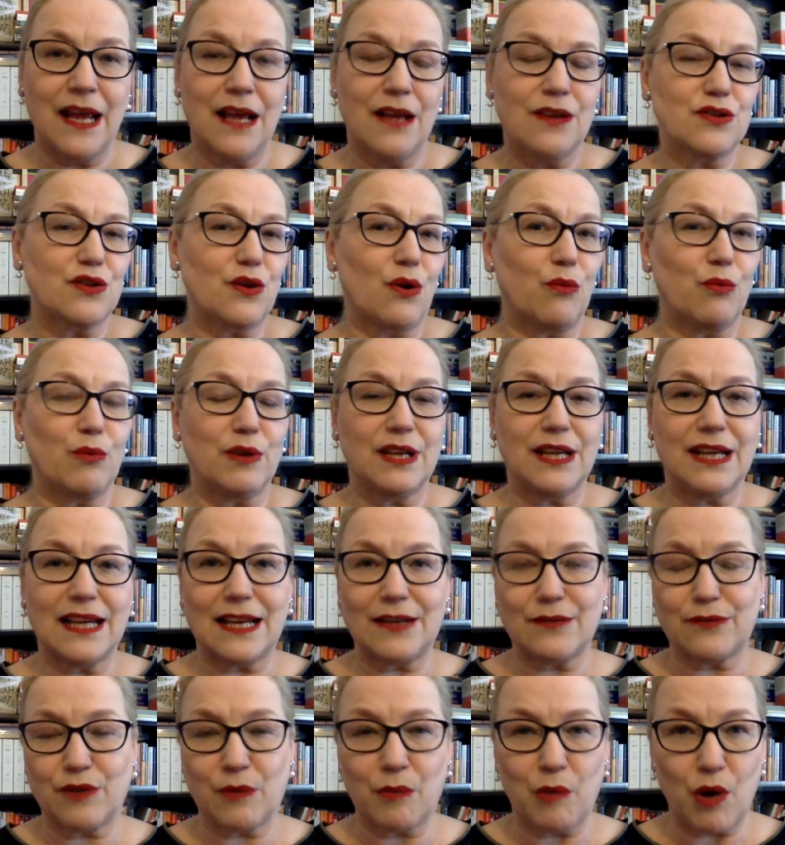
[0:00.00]
So we
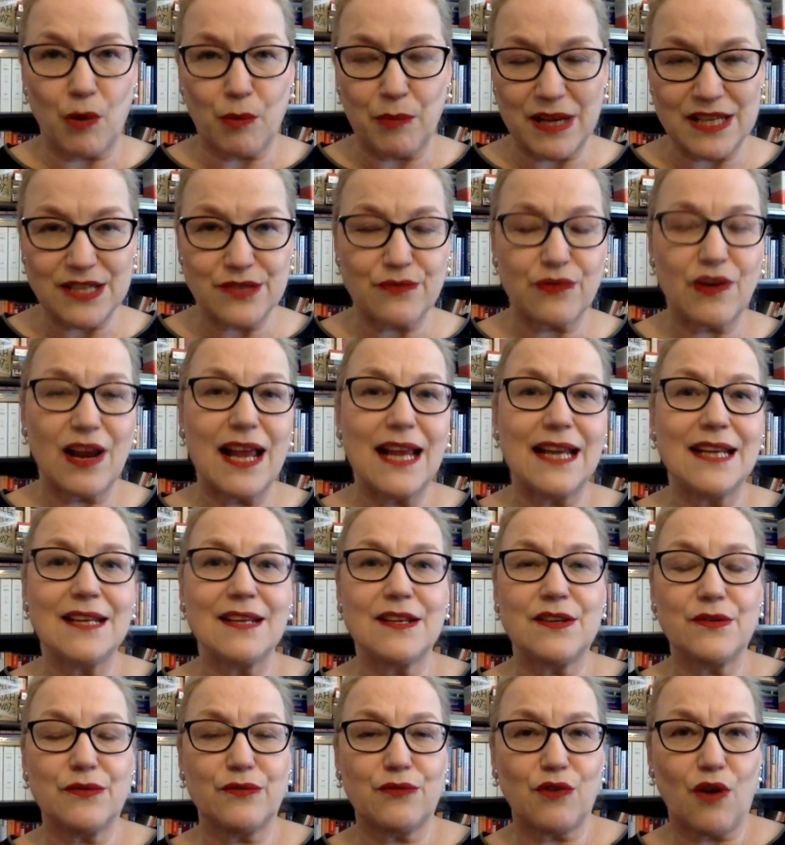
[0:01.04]
get from her best
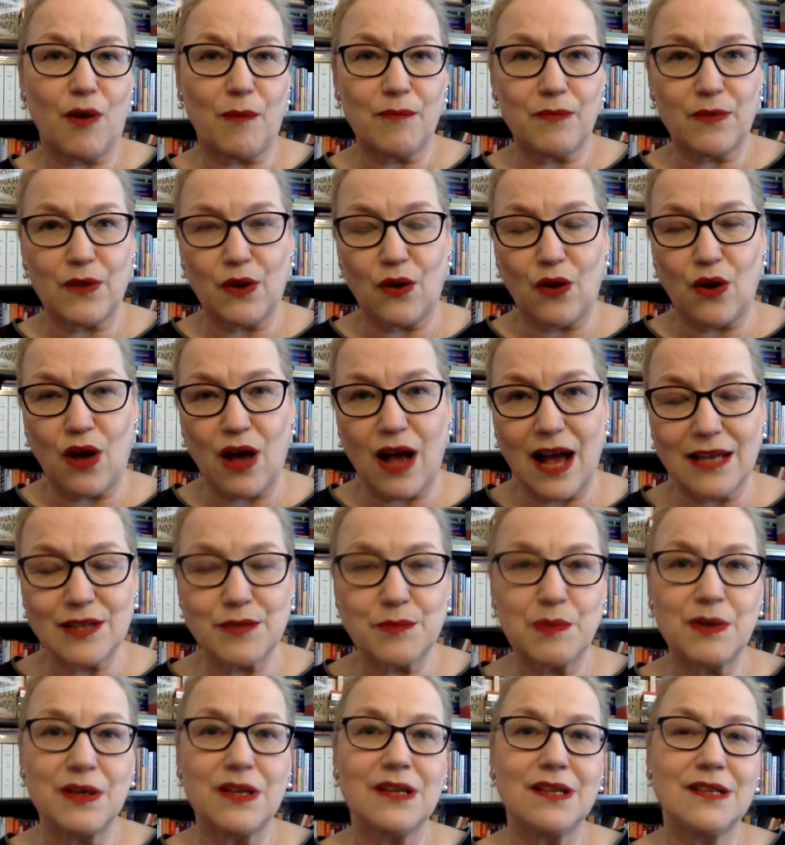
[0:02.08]
friend, from her
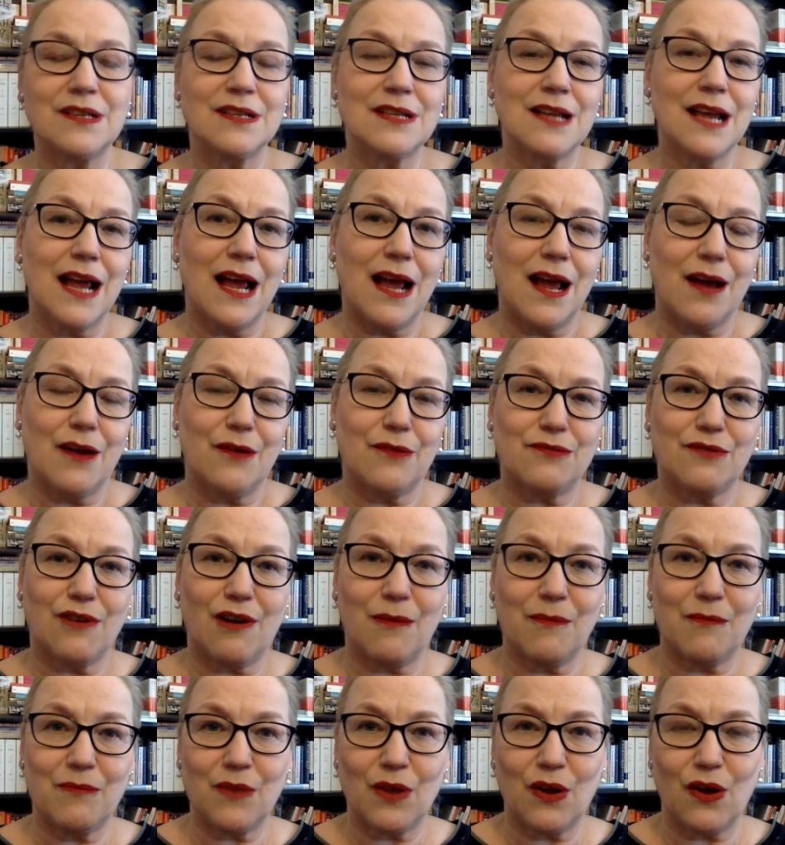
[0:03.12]
husband,
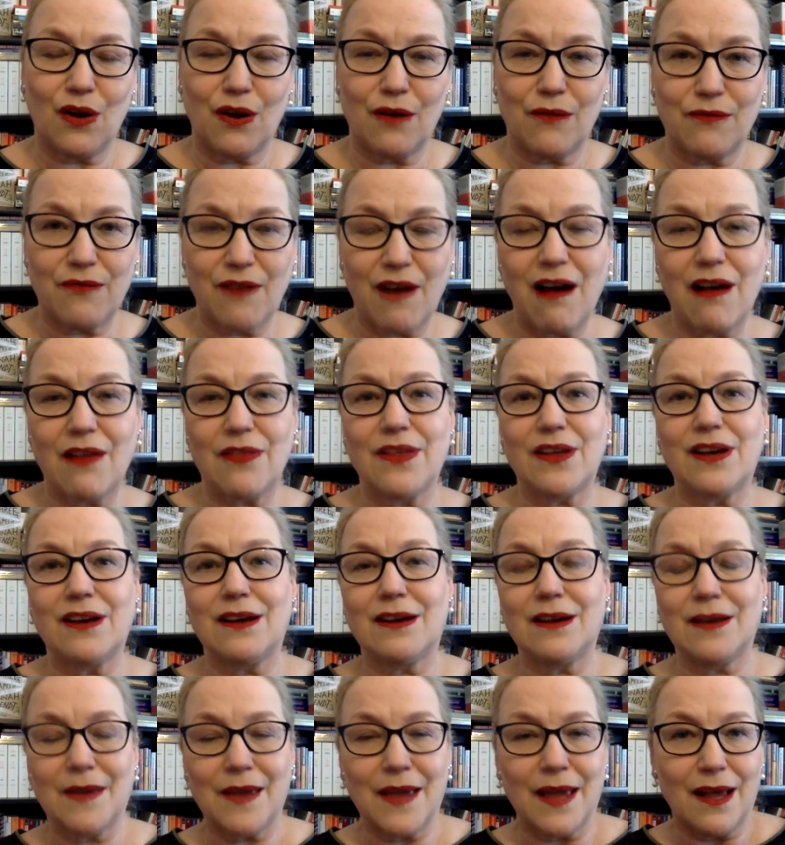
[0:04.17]
from her
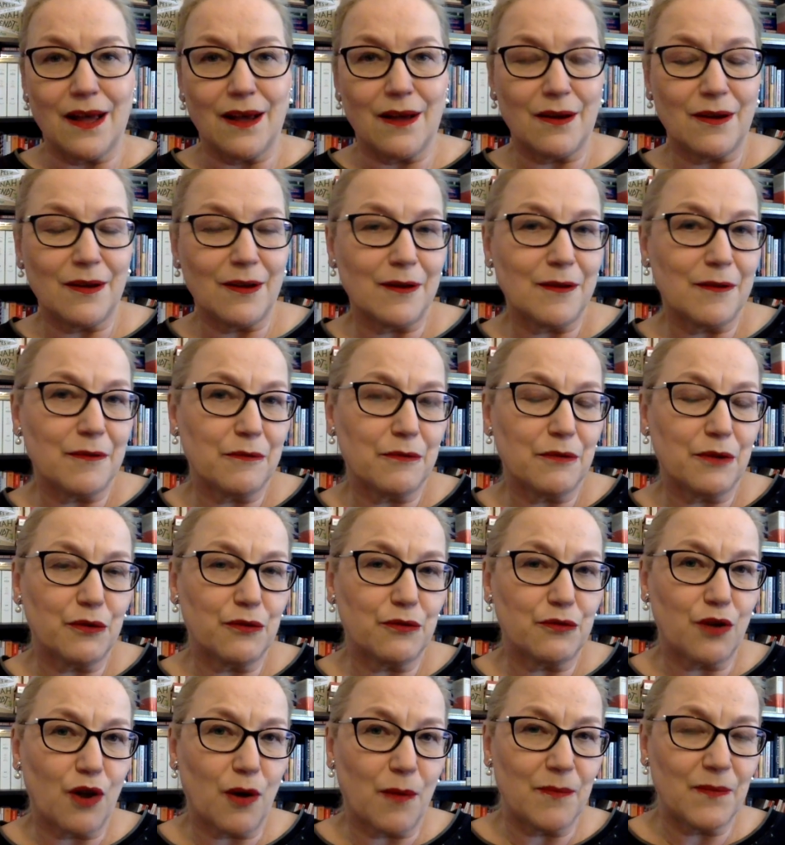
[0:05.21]
father, uh,
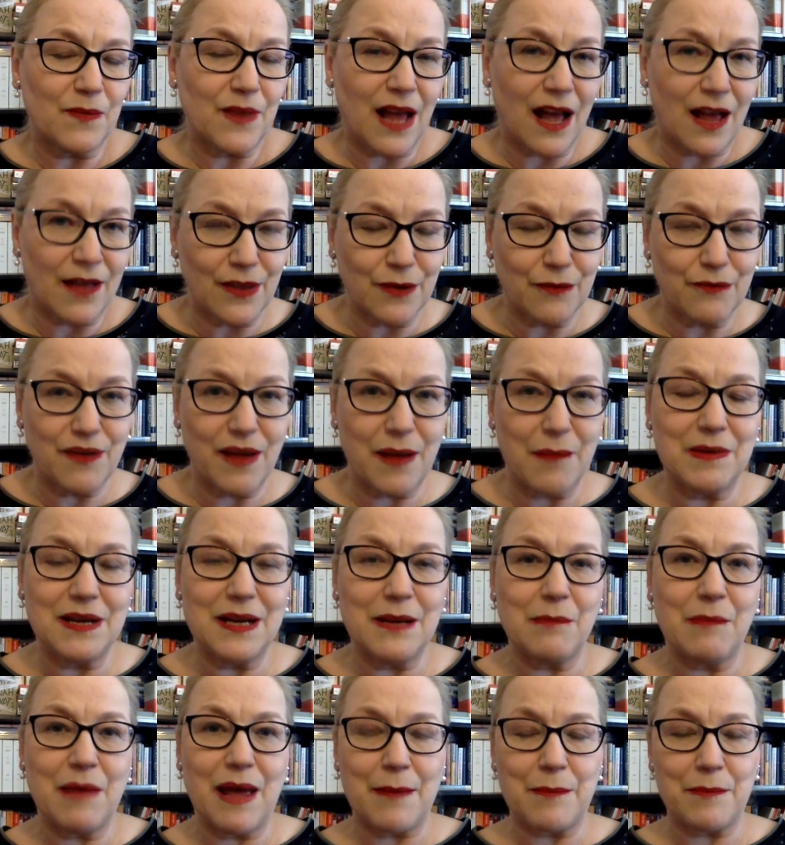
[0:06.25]
from other
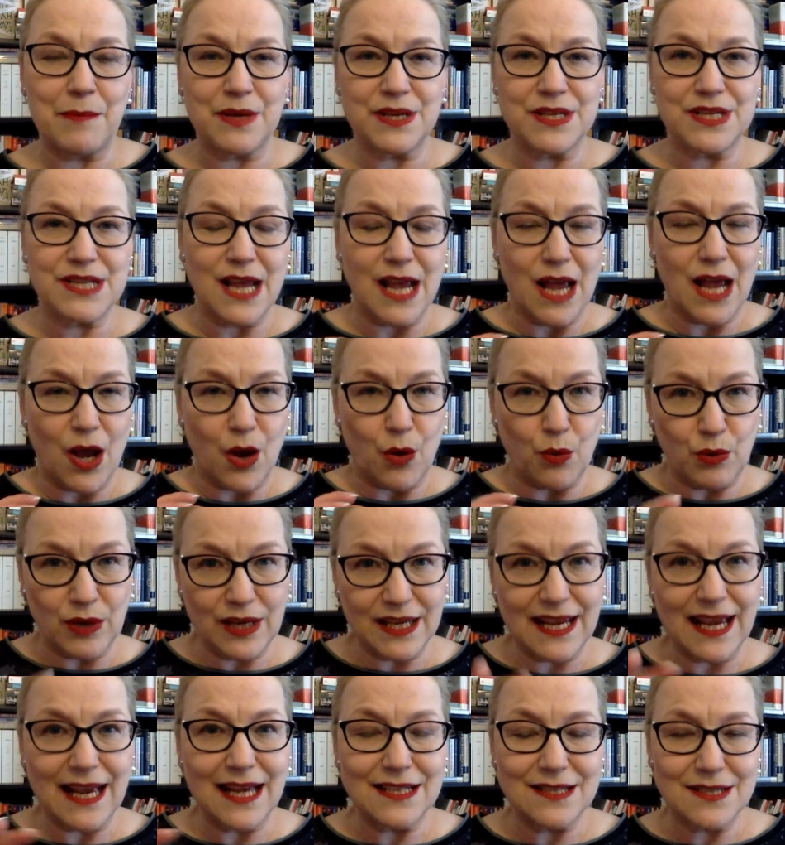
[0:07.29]
family members. We
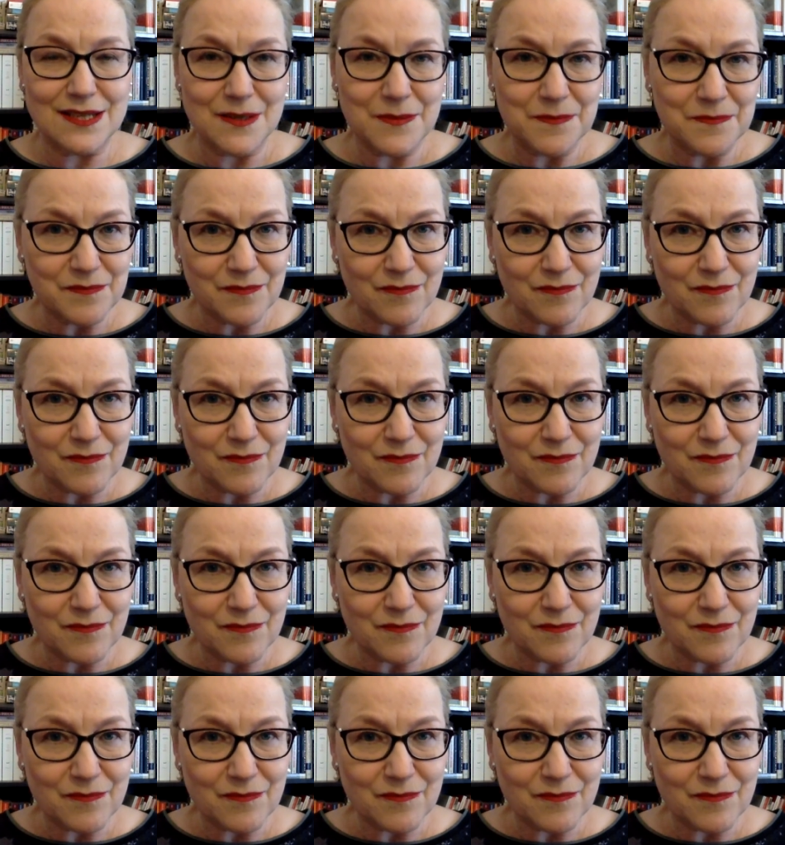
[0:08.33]
get